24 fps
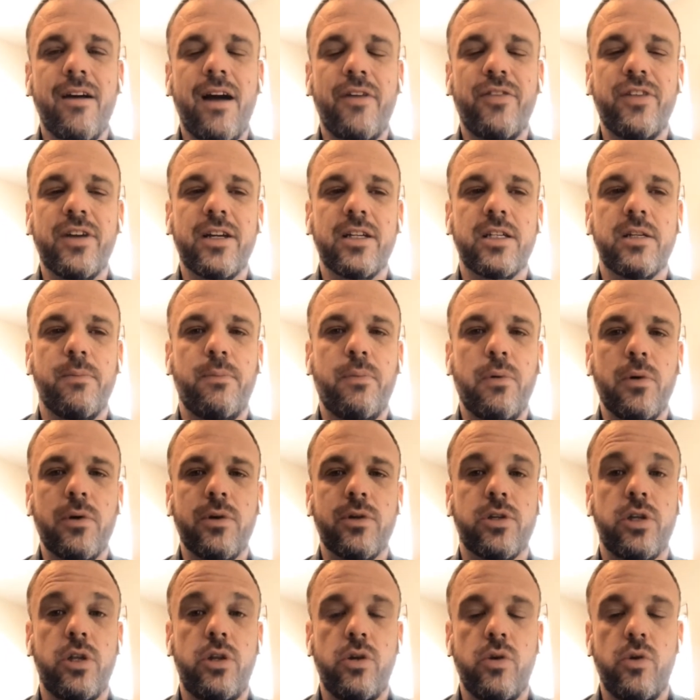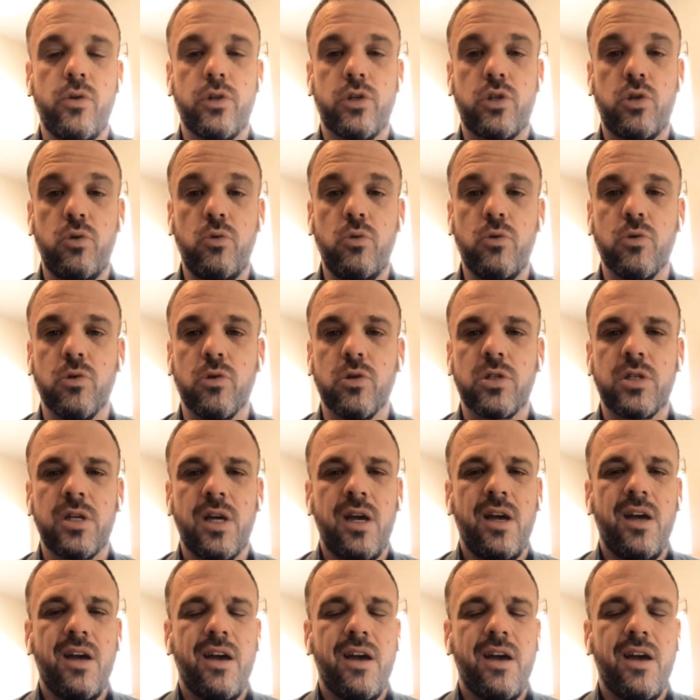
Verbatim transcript: I think it's important to know the tools